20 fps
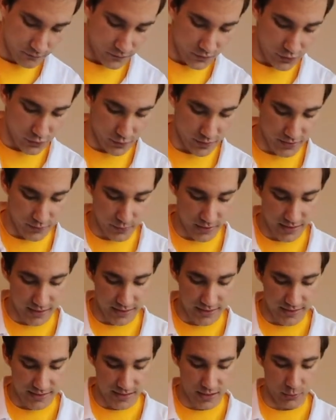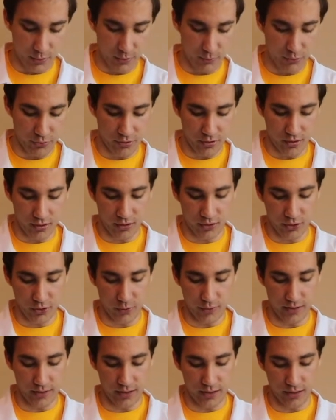So as we can see, we put our glue
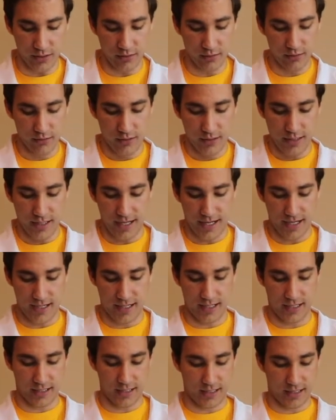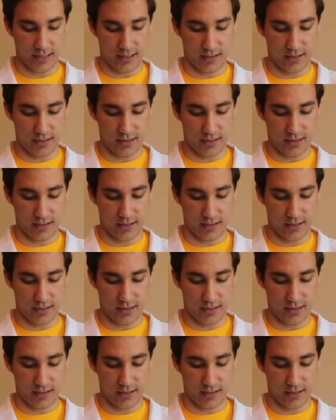in here and it